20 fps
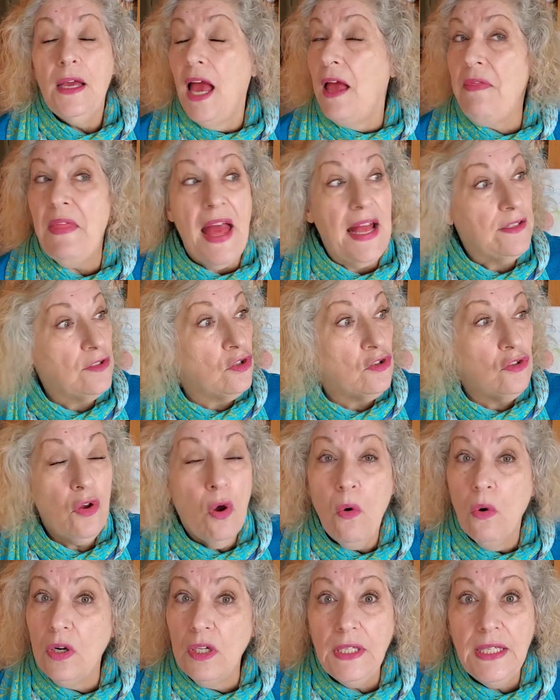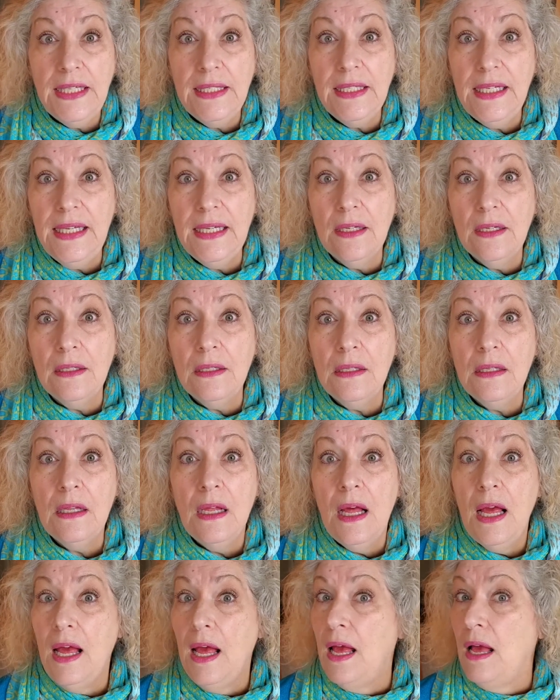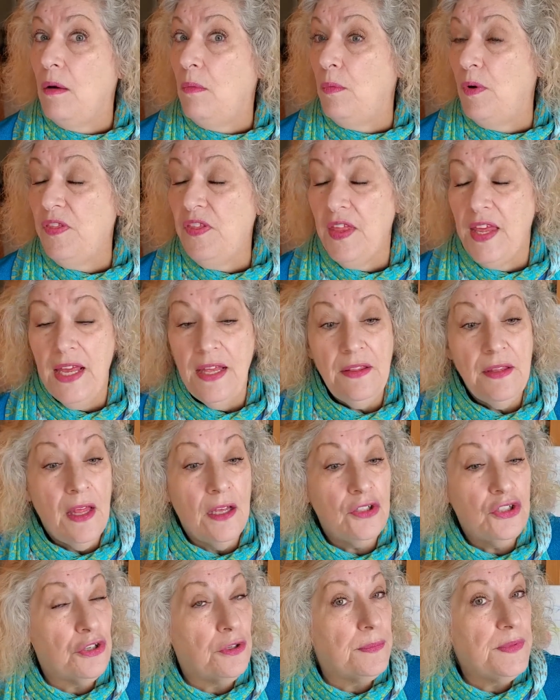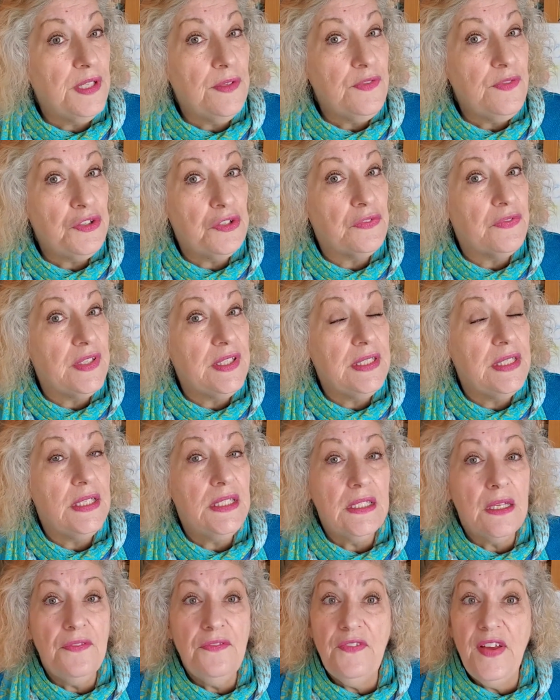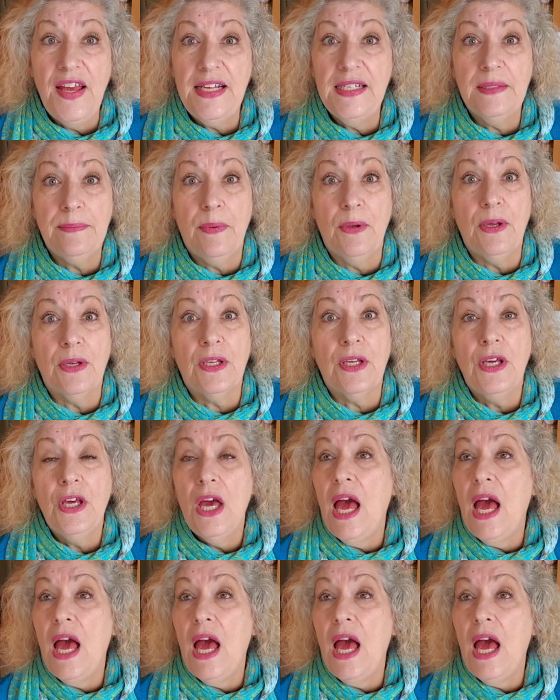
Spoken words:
And that's totally legal within the terms of services of Facebook.